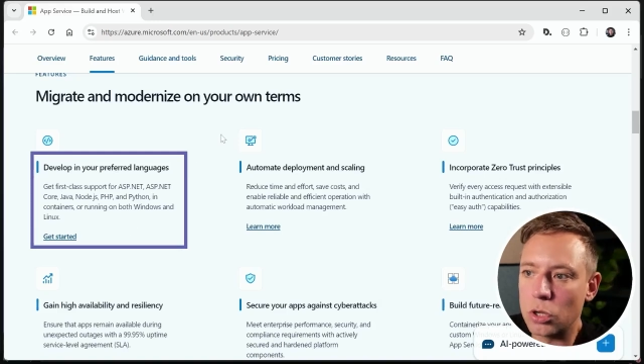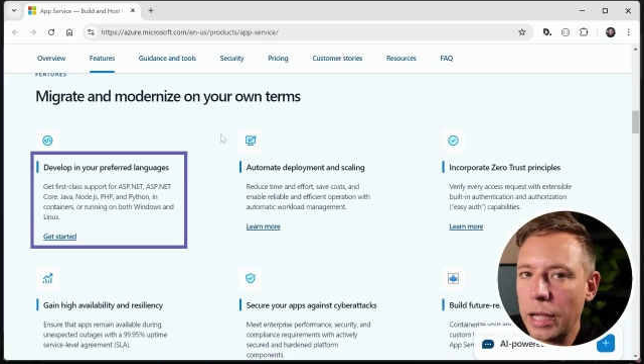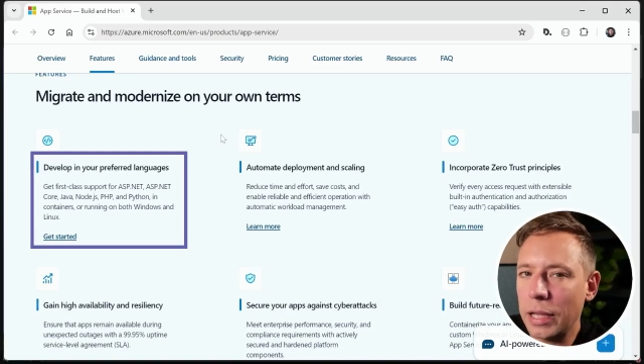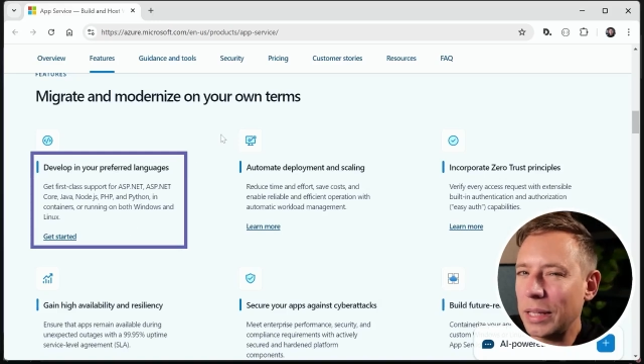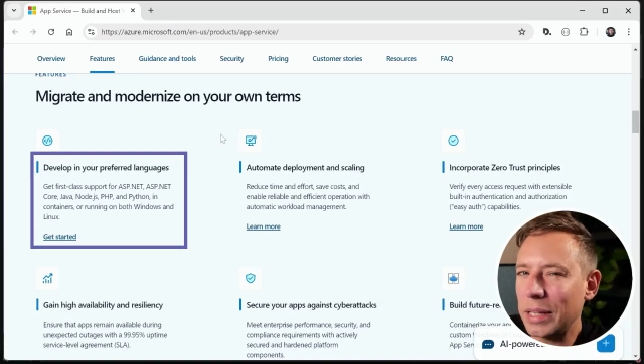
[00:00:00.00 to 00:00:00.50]

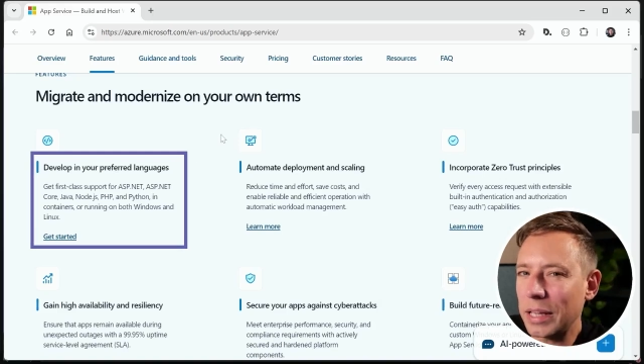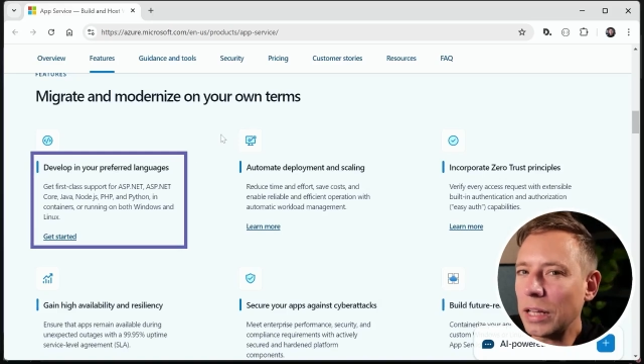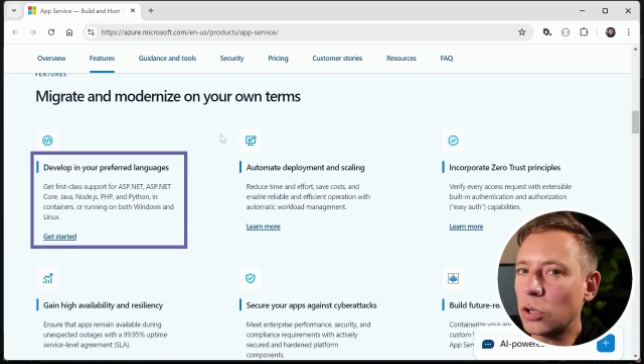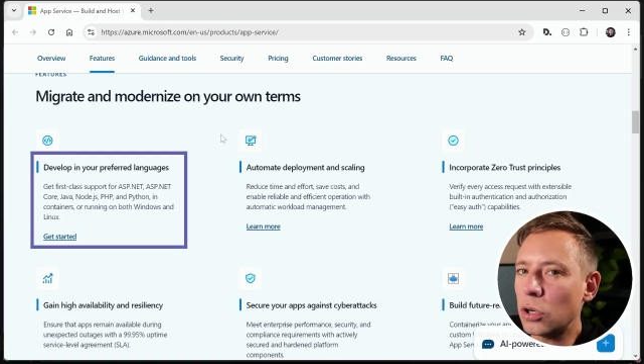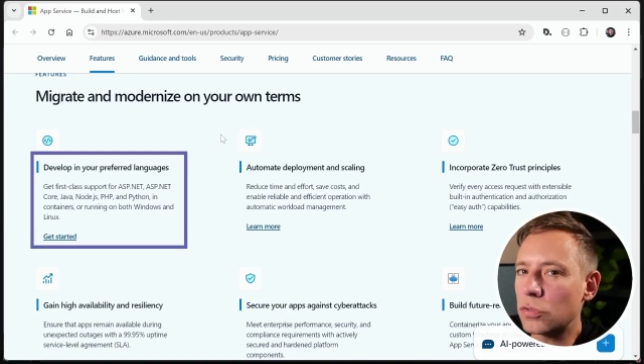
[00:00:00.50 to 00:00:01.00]
And
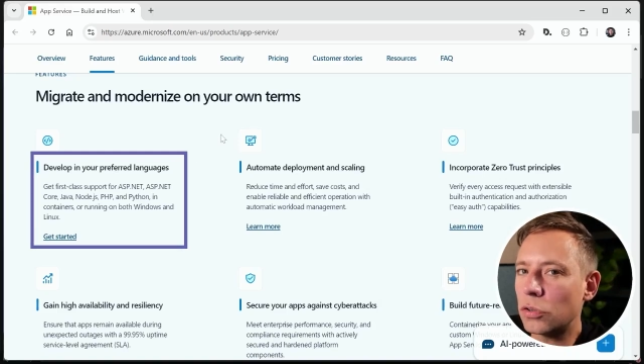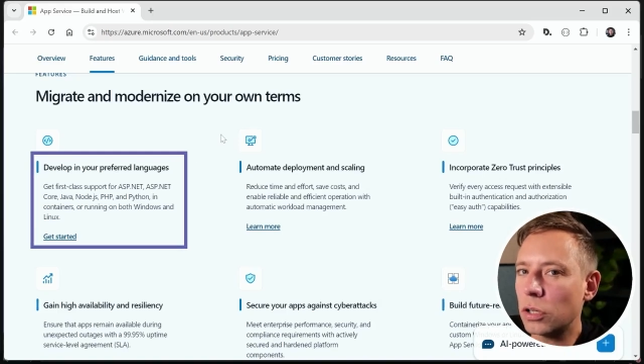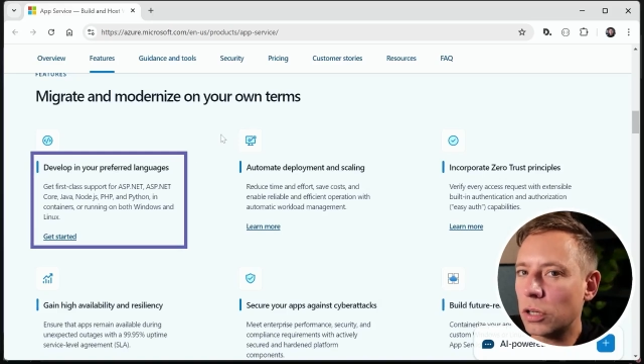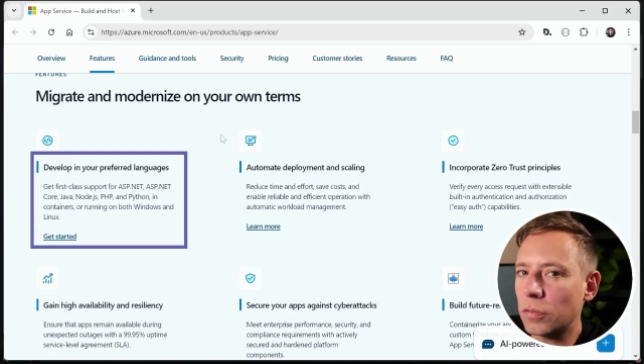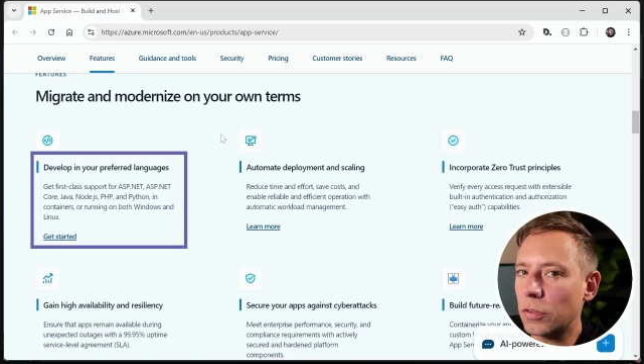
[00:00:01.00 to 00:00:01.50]
that goes for a
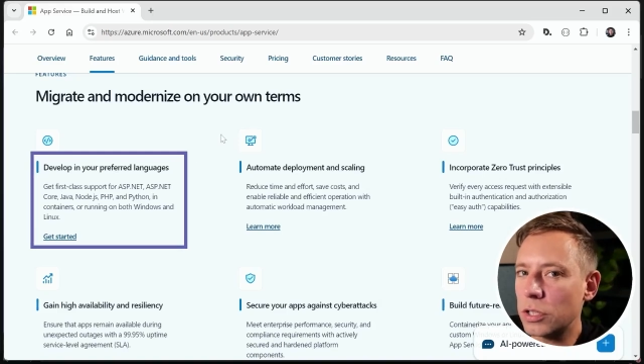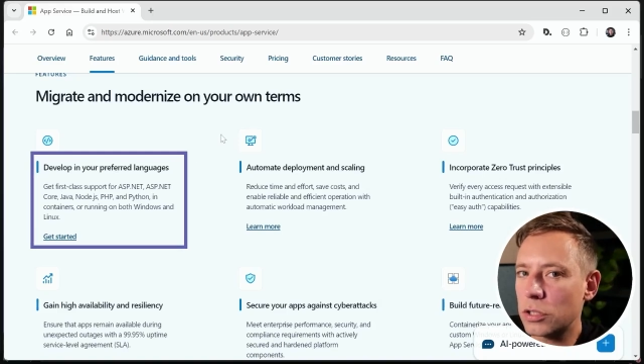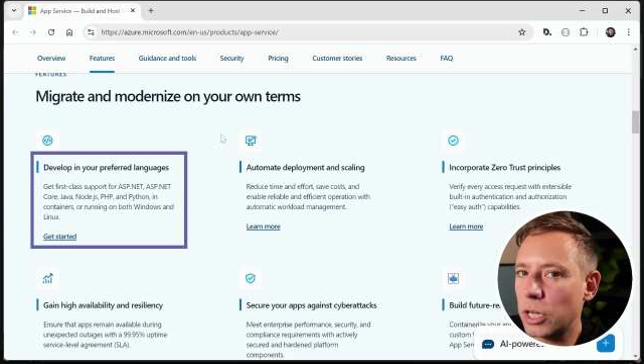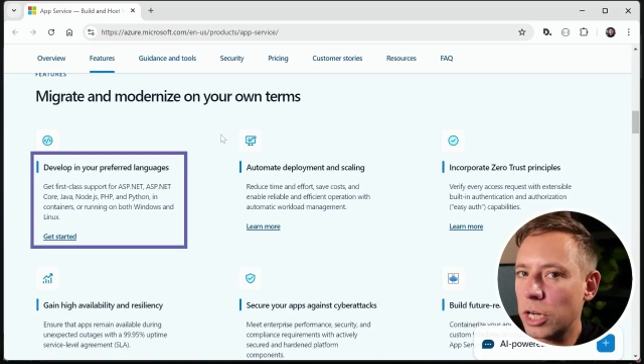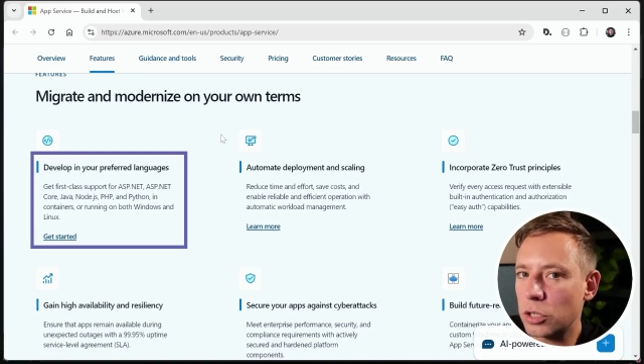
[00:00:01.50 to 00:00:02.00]
lot of things
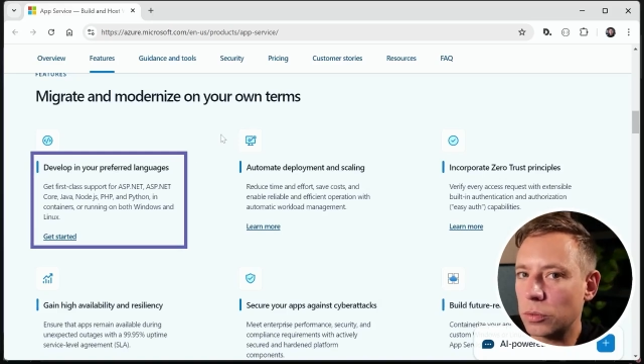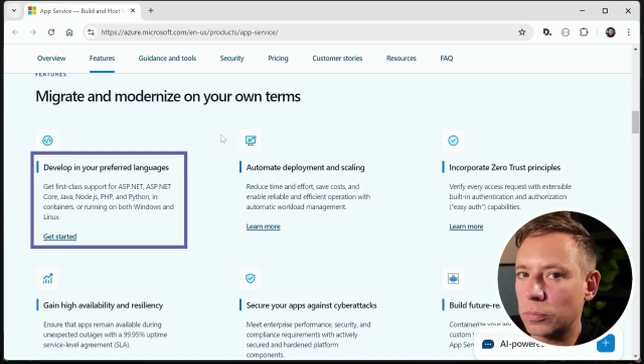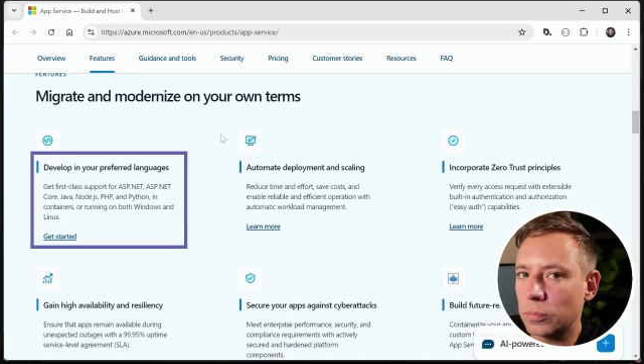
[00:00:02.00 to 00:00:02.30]
on Azure.